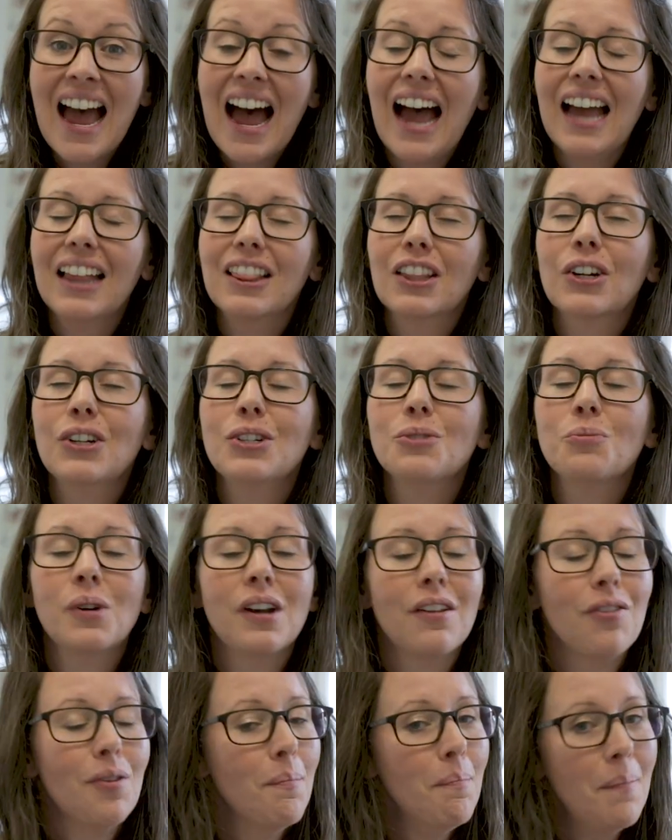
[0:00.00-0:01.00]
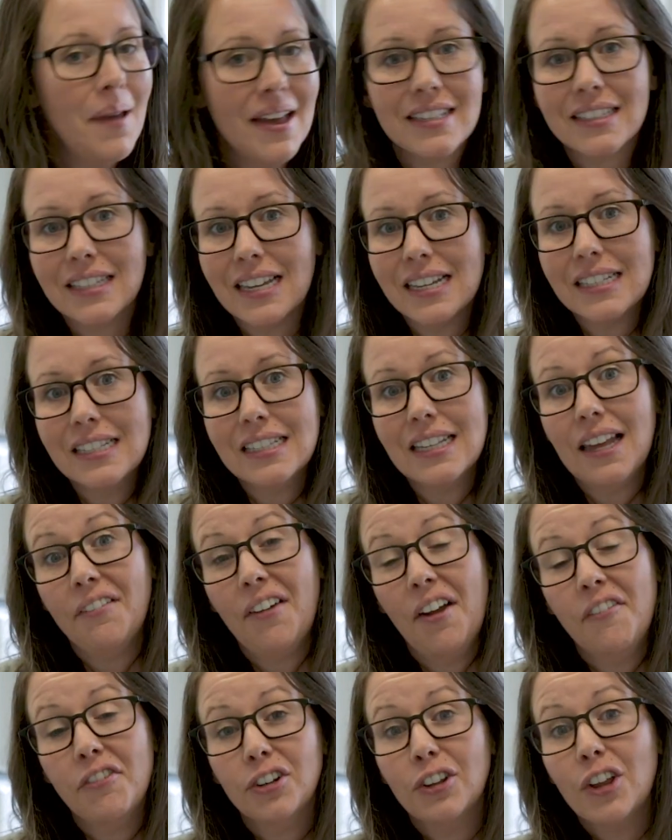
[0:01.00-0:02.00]
I learned one of the best lessons I've
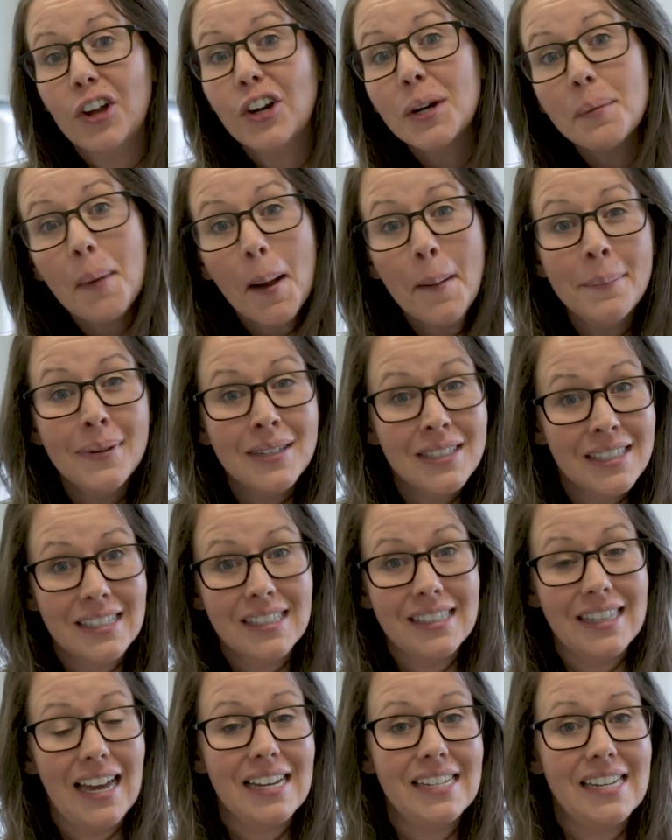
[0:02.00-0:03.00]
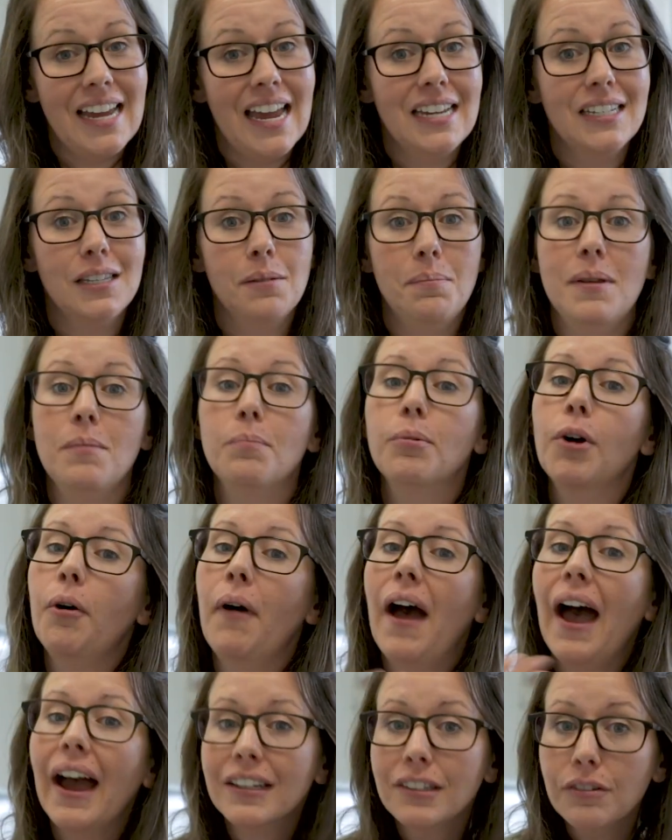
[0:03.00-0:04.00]
ever learned in my business that day: to be
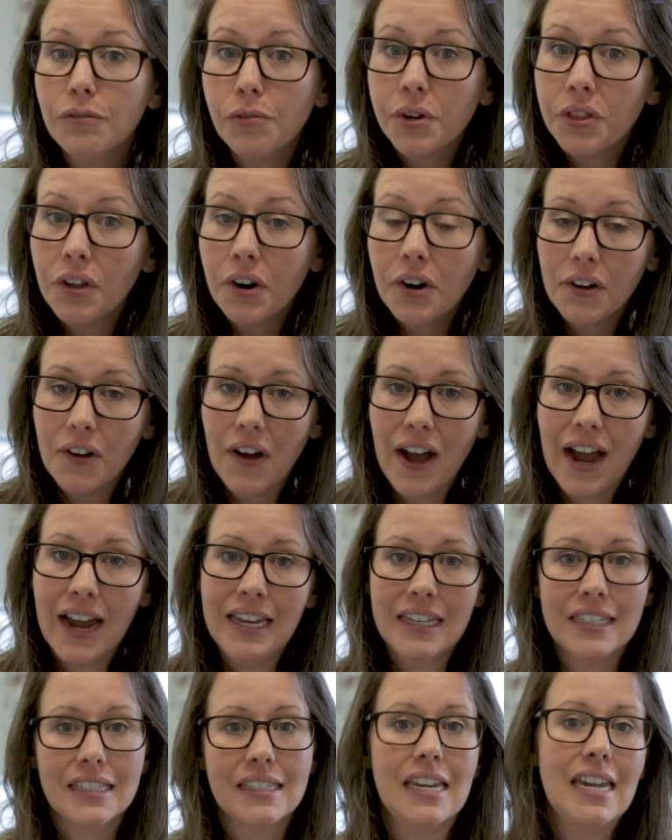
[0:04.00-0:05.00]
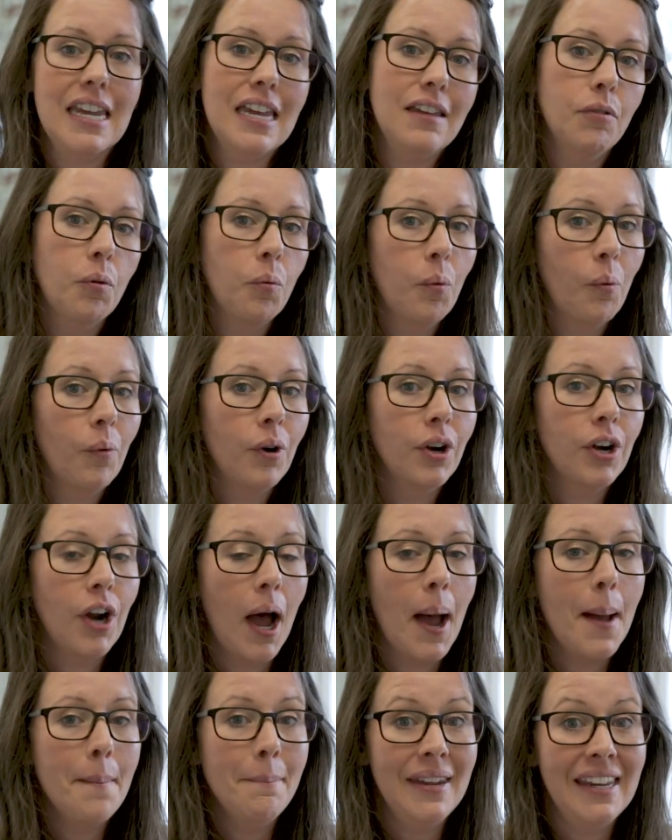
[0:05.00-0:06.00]
proactive with our clients even when we're
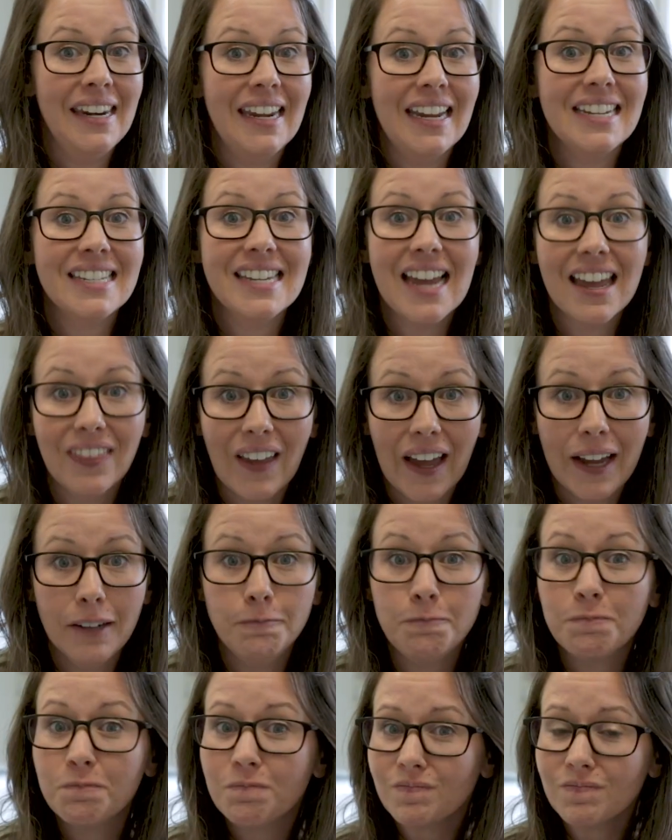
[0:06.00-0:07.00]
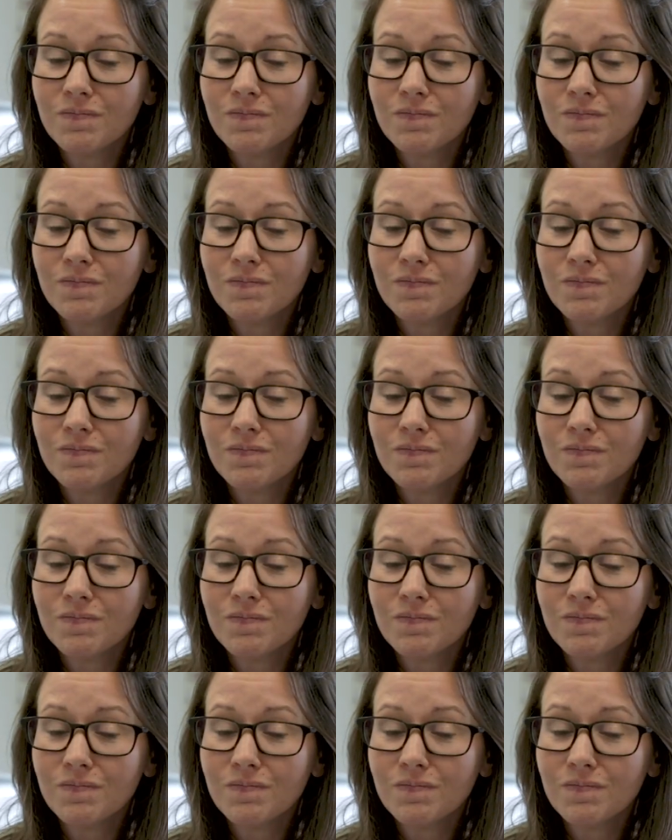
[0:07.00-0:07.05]
not meeting a deadline.